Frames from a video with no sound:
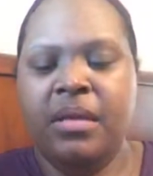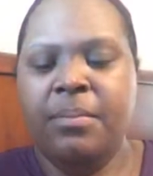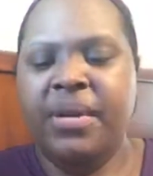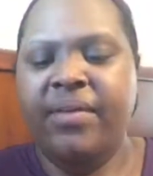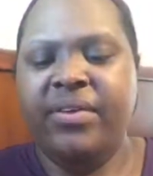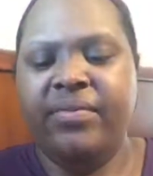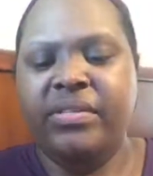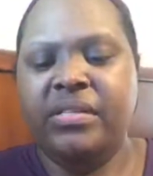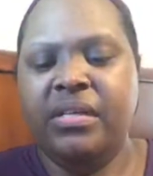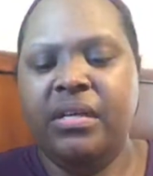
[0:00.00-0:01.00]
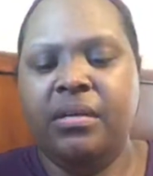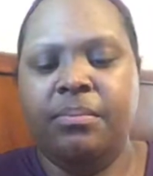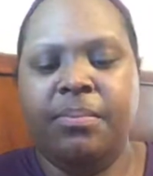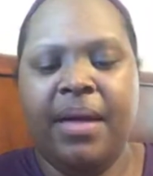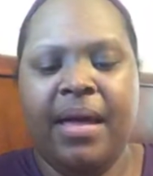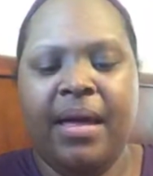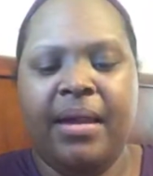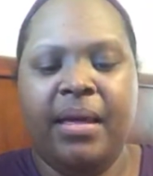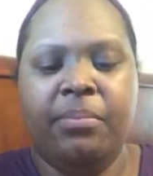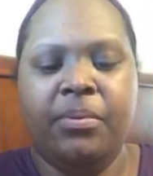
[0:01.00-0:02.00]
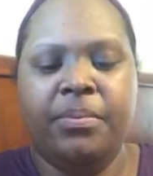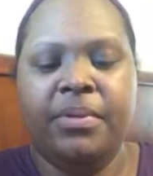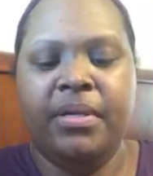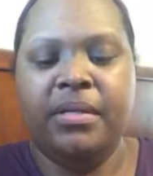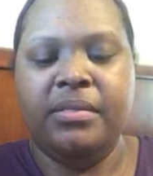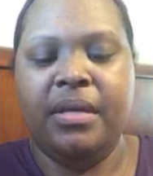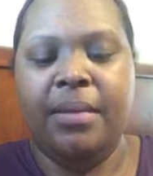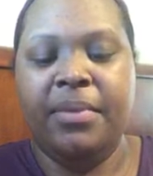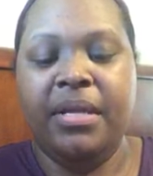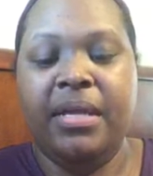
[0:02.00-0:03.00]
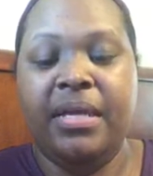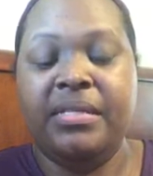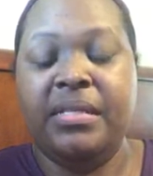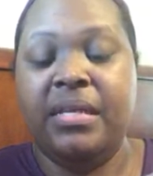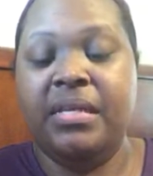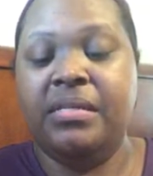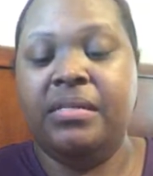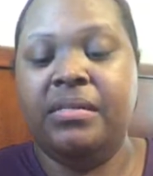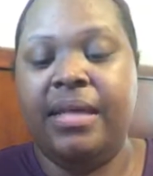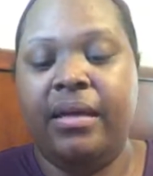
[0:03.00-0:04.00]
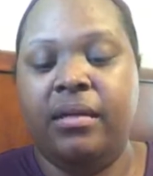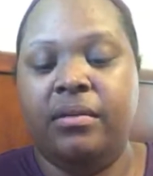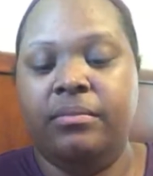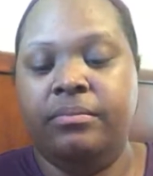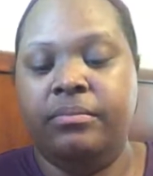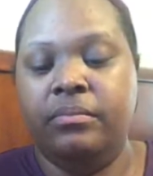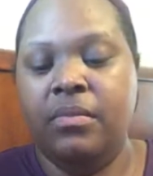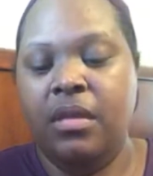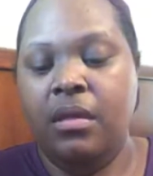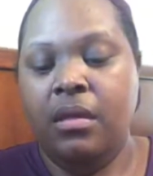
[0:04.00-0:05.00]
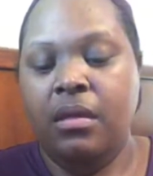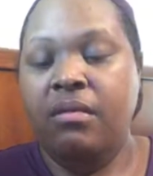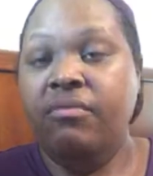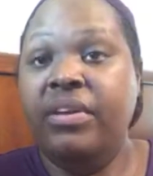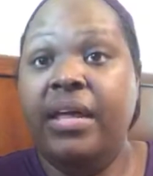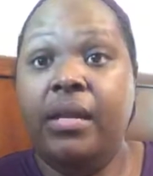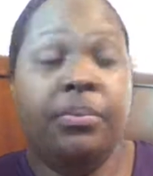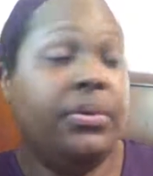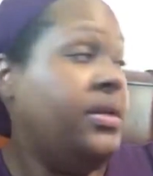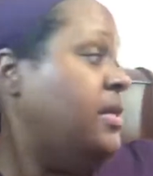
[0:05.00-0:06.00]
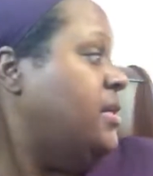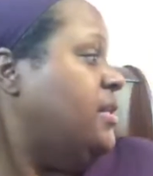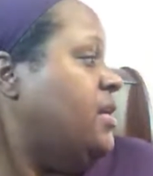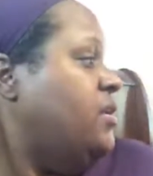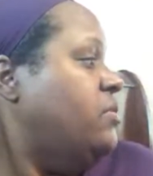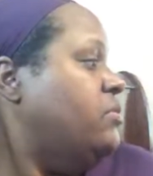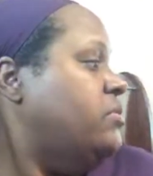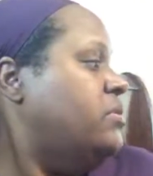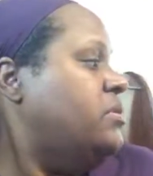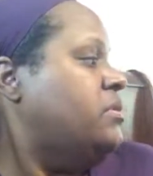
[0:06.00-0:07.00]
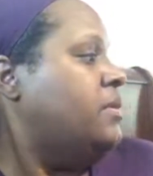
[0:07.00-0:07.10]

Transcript: But I've never seen a pineapple pudding. So I'm going to guess that it's like a vanilla pudding that they use.